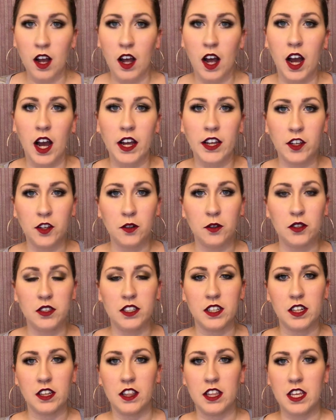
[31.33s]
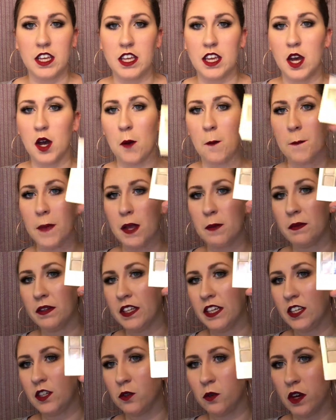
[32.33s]
I used the
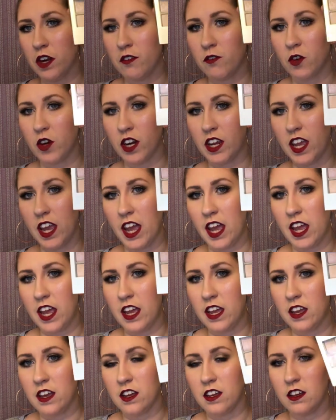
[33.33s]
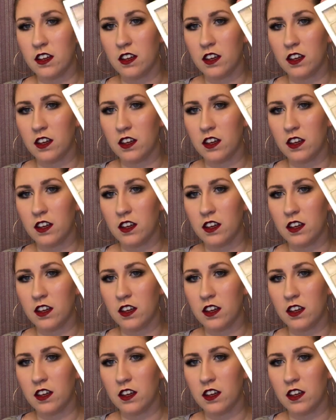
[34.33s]
Maybelline 24K